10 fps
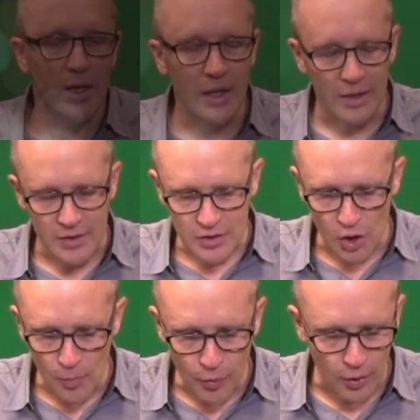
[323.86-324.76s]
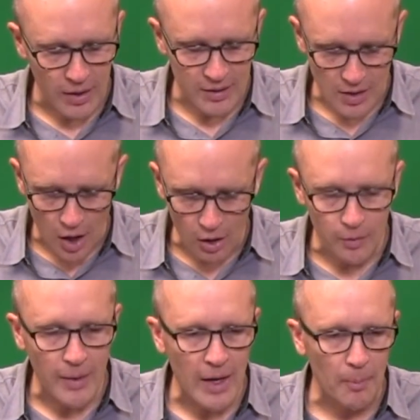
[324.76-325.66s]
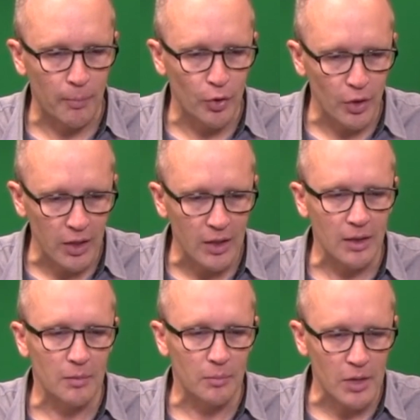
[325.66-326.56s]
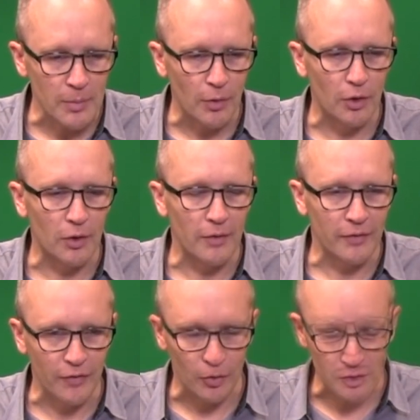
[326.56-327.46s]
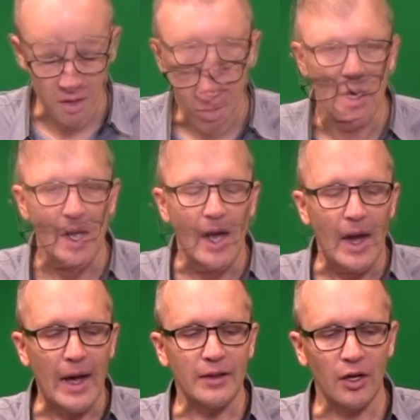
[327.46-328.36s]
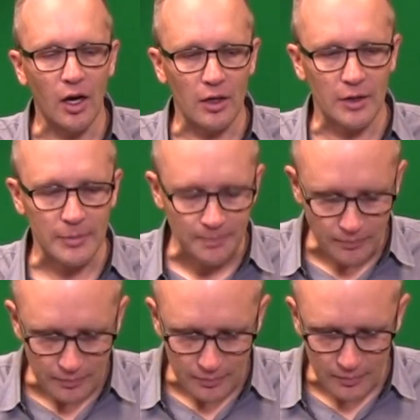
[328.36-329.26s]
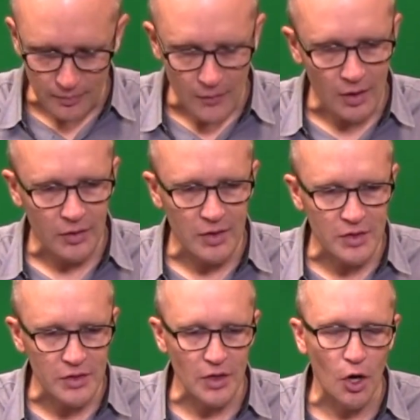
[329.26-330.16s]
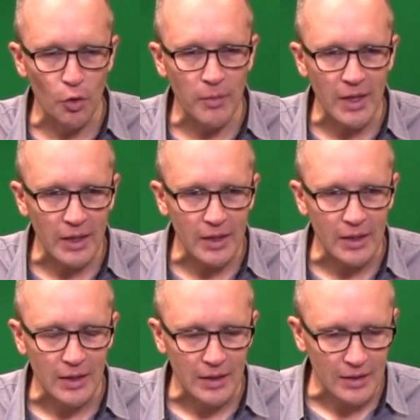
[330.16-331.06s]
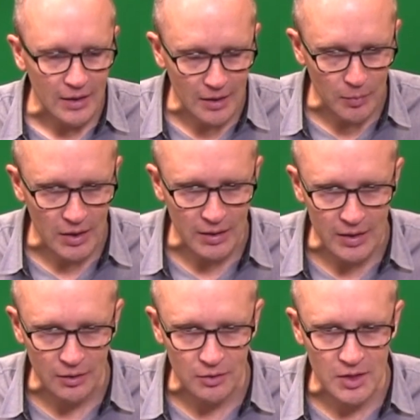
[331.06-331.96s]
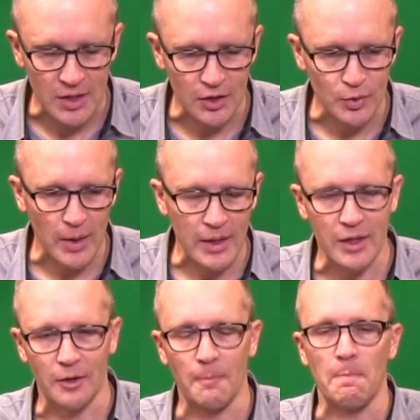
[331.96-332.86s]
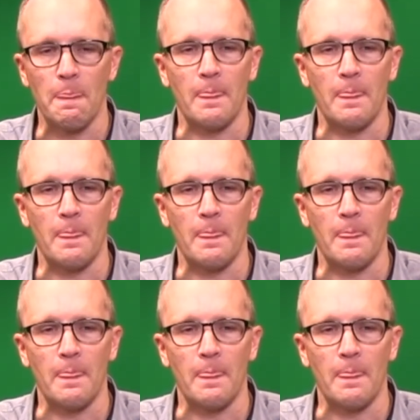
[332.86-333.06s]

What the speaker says: It is so important. It is all about putting people first. I talk to so many Kidmin leaders, and here's what I hear.